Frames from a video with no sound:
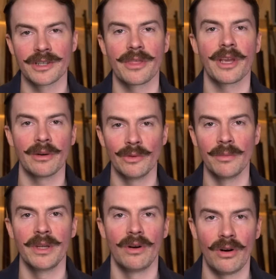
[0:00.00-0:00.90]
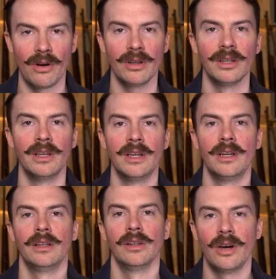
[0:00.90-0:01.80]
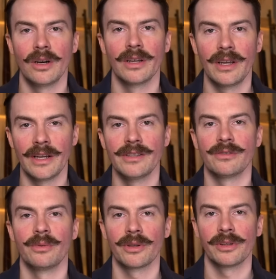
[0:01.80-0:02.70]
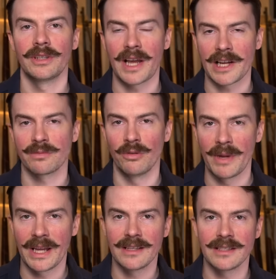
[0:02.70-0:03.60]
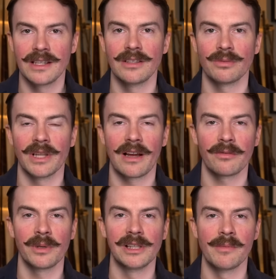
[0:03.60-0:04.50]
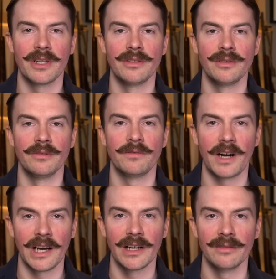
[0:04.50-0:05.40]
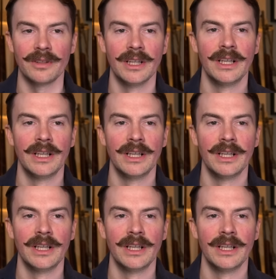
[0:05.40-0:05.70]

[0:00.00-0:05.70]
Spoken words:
I think it will be all long guns with detachable magazines will have to be limited to five.